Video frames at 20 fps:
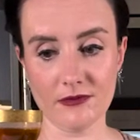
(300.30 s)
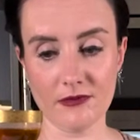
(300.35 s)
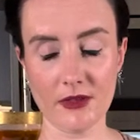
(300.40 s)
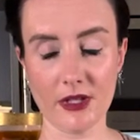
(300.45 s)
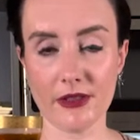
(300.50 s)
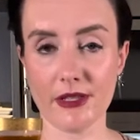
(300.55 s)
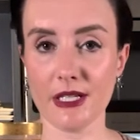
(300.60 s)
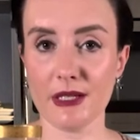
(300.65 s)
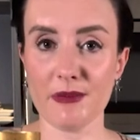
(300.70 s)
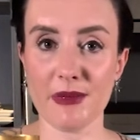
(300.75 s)

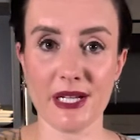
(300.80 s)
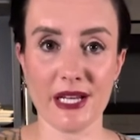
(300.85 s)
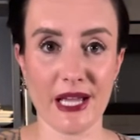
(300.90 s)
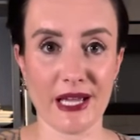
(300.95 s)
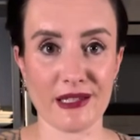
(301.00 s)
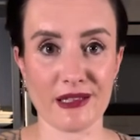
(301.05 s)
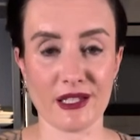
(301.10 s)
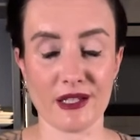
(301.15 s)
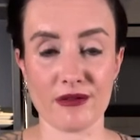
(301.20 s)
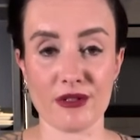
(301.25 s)
I think
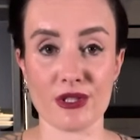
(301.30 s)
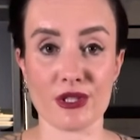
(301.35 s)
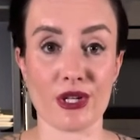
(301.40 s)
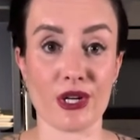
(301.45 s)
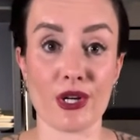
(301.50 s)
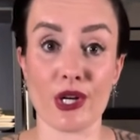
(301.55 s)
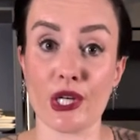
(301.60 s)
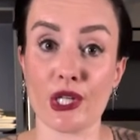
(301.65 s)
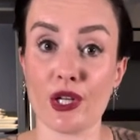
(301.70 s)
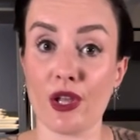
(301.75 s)
Manhattan lovers are
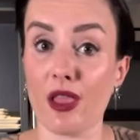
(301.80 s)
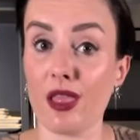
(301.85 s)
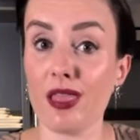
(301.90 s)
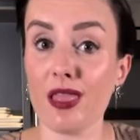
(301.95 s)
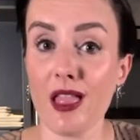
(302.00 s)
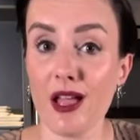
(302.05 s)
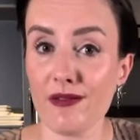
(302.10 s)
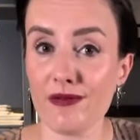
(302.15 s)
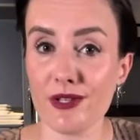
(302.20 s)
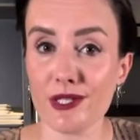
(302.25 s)
going to
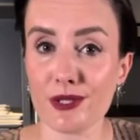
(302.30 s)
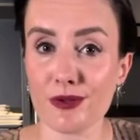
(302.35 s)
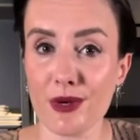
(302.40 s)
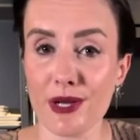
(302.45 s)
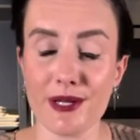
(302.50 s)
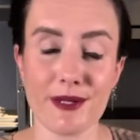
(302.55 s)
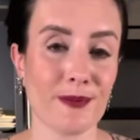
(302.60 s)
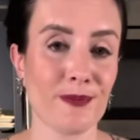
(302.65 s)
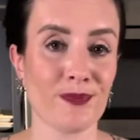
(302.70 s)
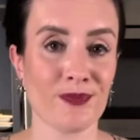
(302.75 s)
love this
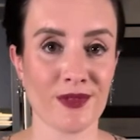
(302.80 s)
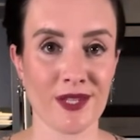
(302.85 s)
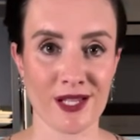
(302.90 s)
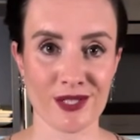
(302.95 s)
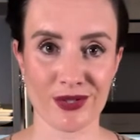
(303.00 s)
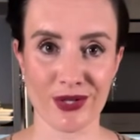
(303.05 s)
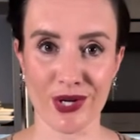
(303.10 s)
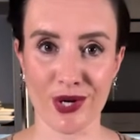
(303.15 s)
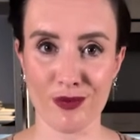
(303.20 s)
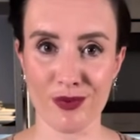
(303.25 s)
one,
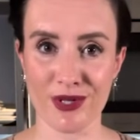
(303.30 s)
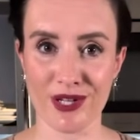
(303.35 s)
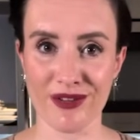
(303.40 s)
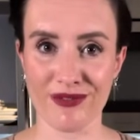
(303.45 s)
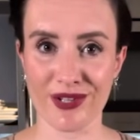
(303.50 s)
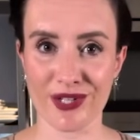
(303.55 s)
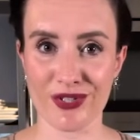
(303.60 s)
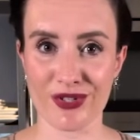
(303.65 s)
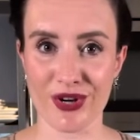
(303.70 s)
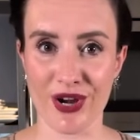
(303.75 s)
so I hope you give
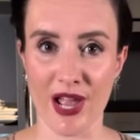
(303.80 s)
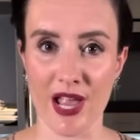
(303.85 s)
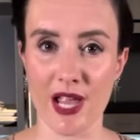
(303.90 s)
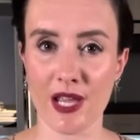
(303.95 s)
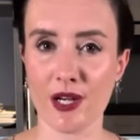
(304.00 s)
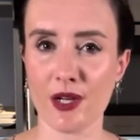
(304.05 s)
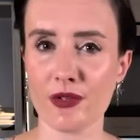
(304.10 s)
it a try, and I'll